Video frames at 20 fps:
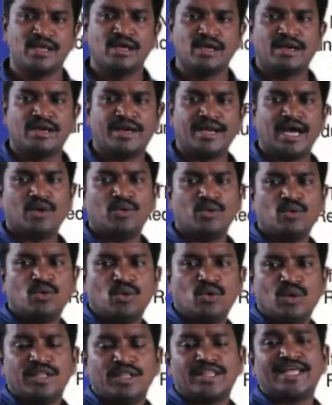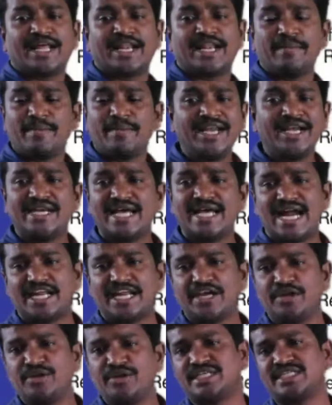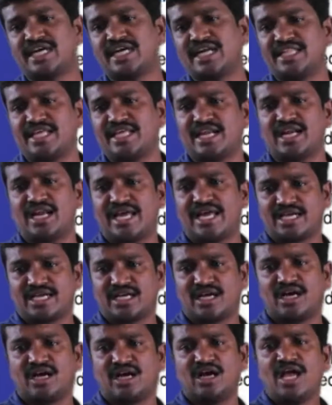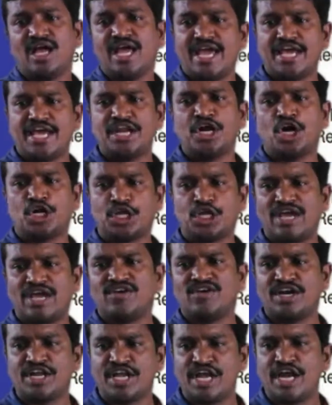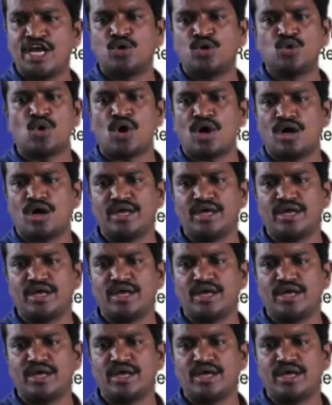Now, the remaining data units are there now, like A0, A1, A2,